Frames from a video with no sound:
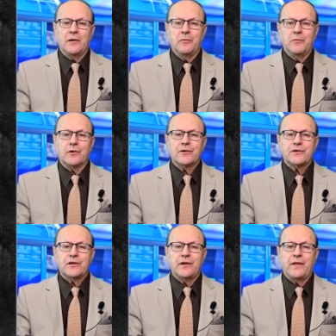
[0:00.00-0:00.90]

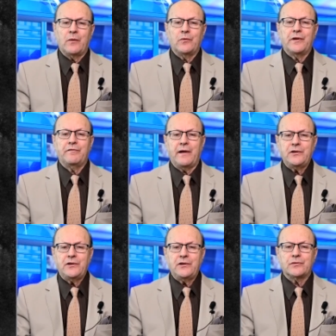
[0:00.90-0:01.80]
emerged that would
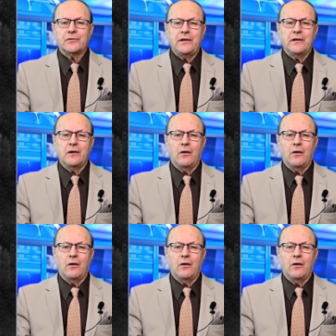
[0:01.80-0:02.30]
eventually